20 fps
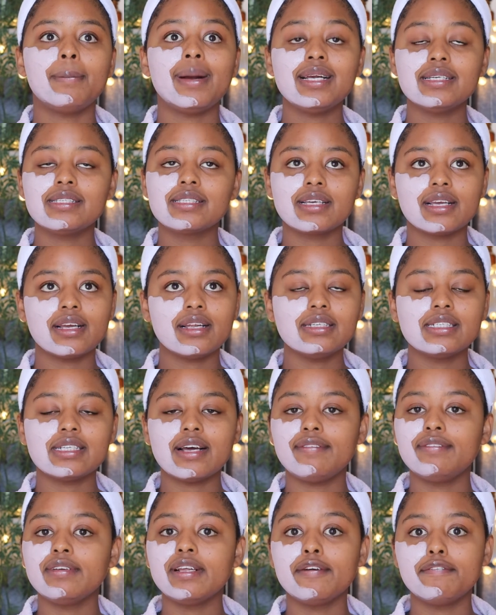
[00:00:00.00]
My skin
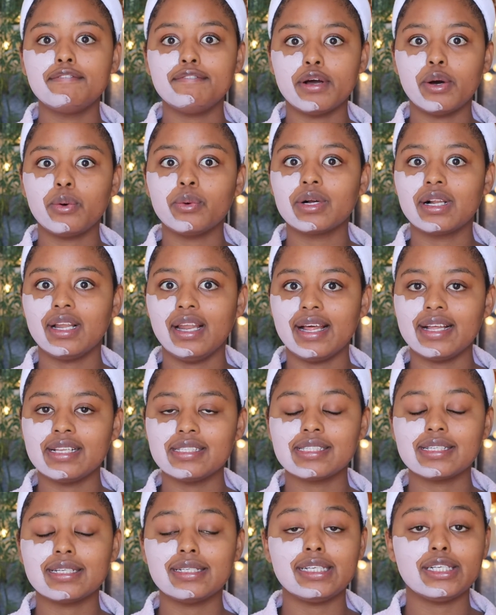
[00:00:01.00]
definitely felt
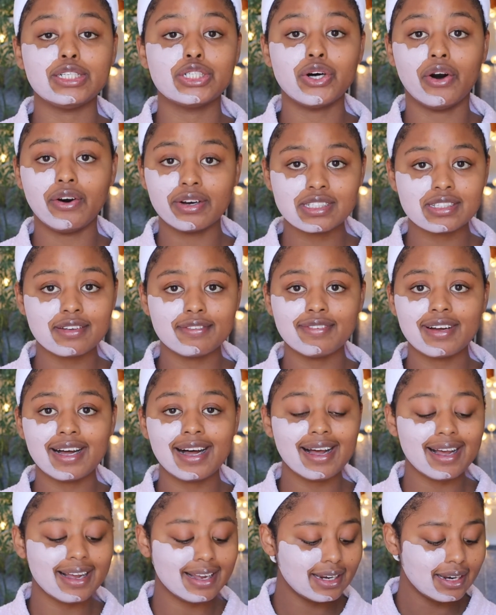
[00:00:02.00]
cleansed and
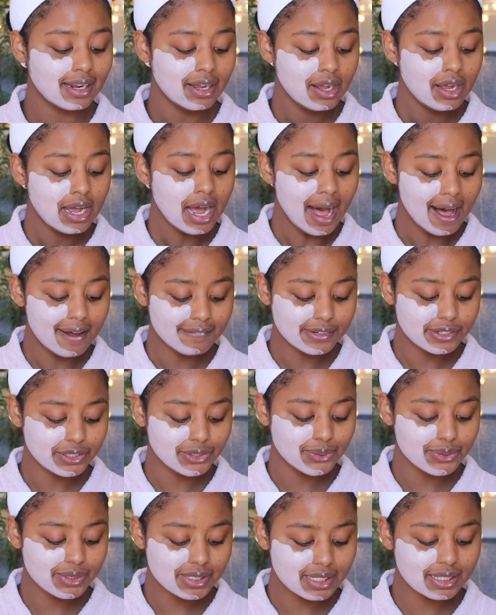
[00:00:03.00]
detoxified after
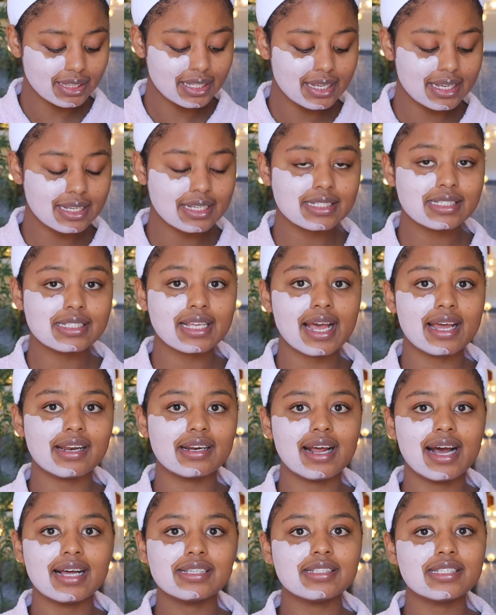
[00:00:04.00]
using this, and
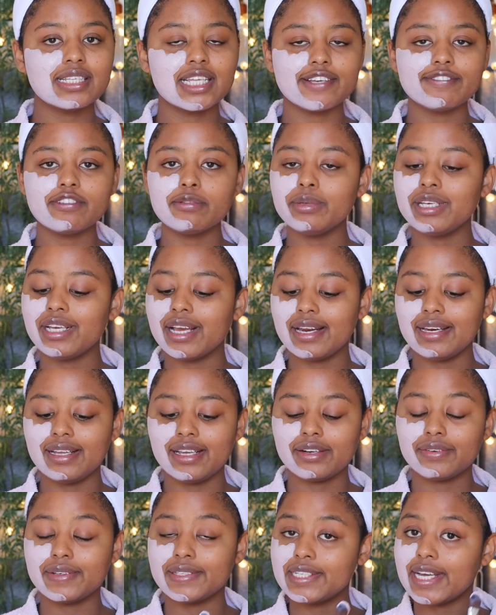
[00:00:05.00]
it hasn't given me
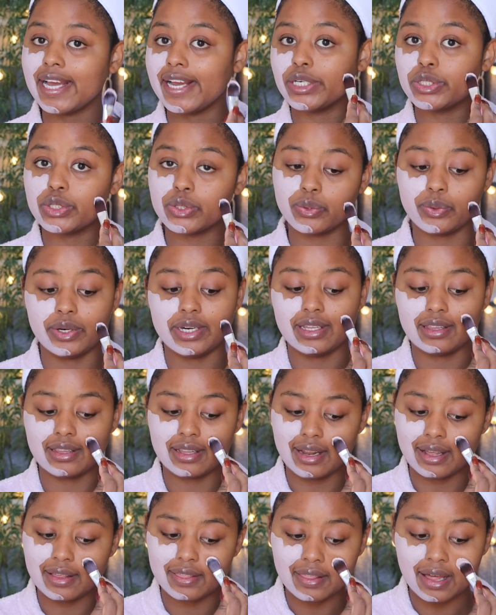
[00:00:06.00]
any irritation or anything
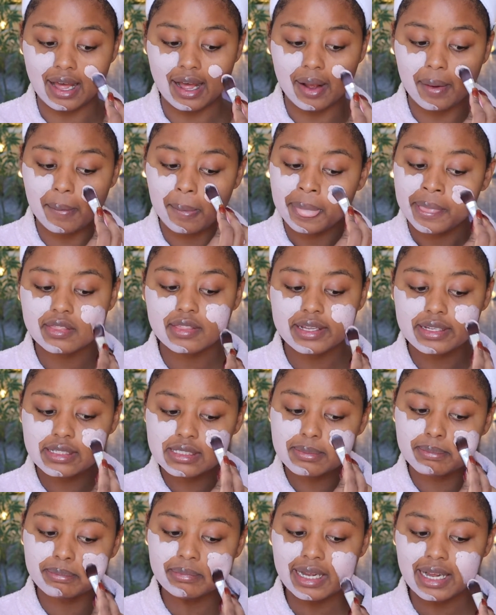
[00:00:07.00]
like that.
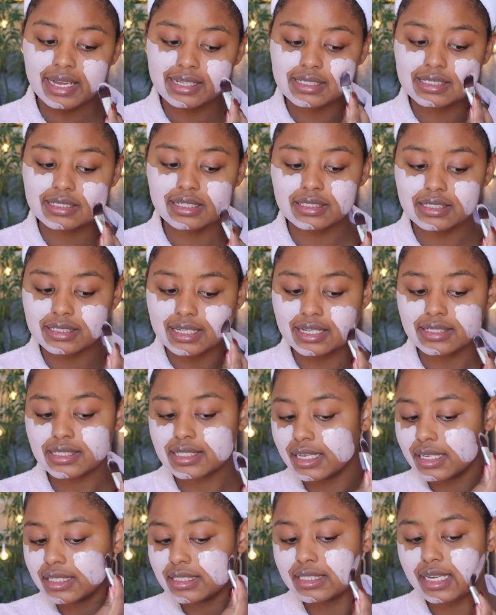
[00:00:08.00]
This mask does
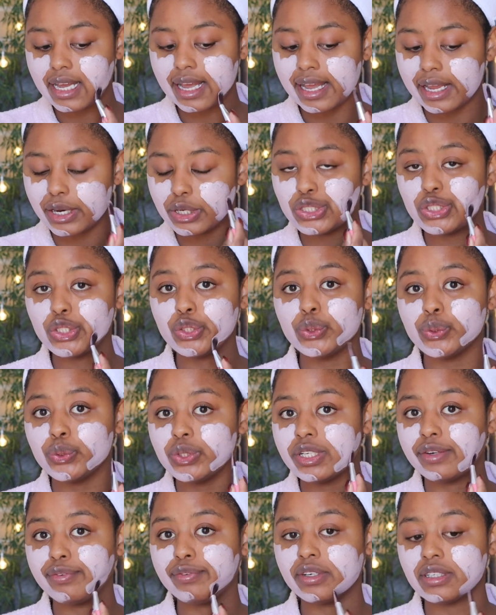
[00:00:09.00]
contain 2
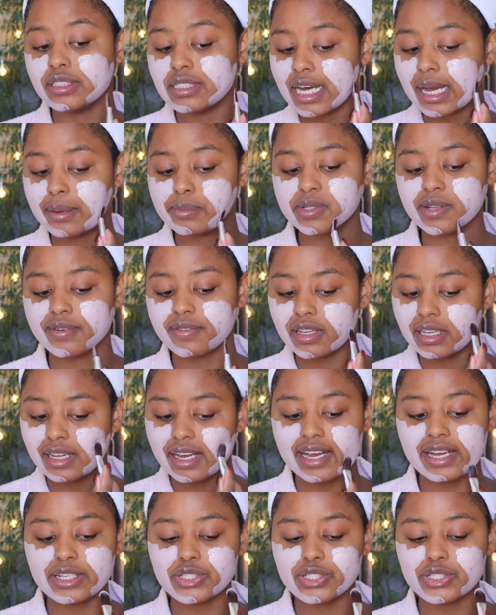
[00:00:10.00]
different types of clay.